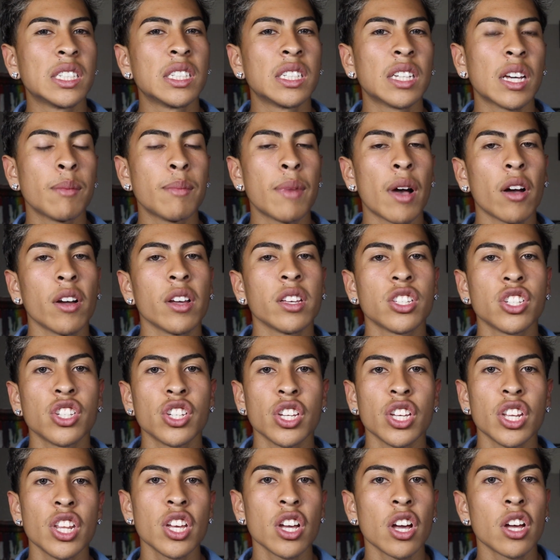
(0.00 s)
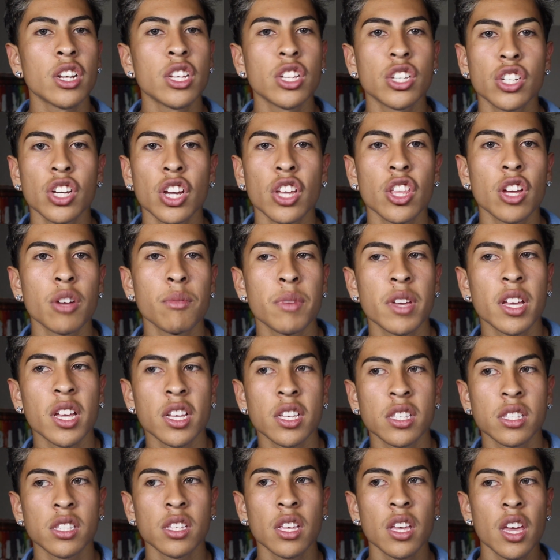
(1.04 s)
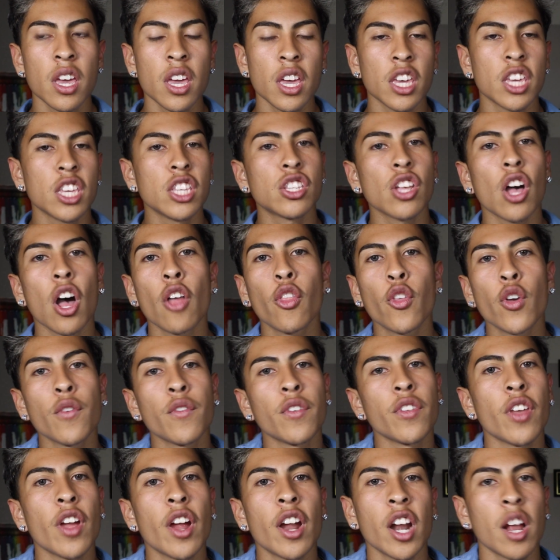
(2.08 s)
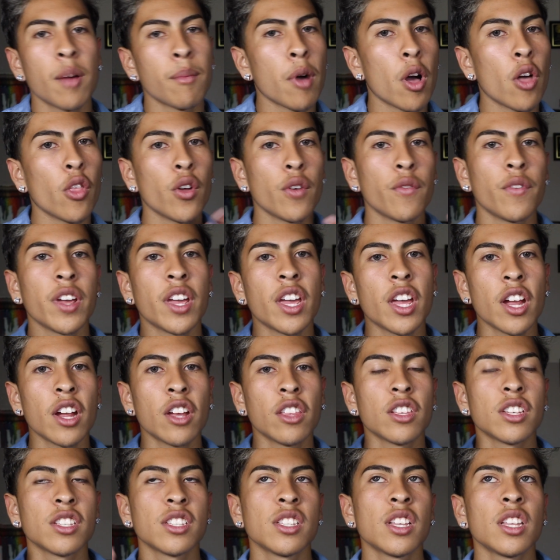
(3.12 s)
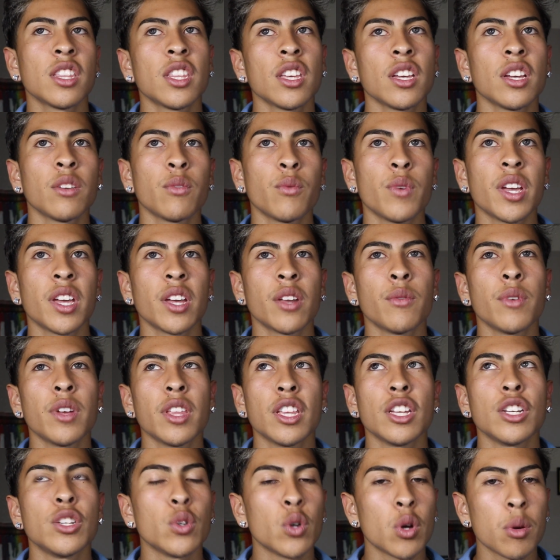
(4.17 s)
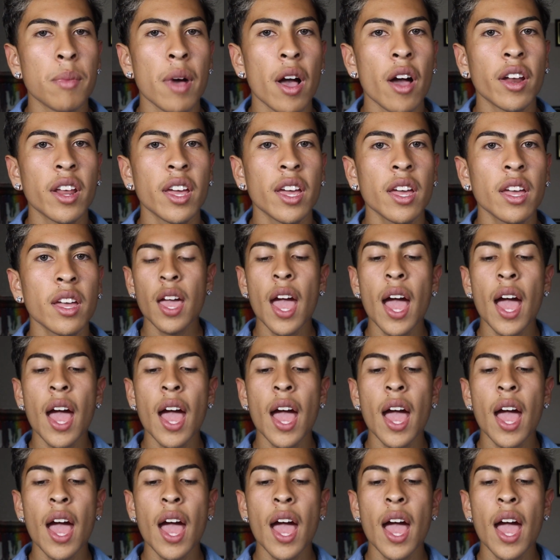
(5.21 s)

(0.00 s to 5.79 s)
about cheating on each other because he's all the way over there and I'm all the way over here and there's nothing we can really do about it.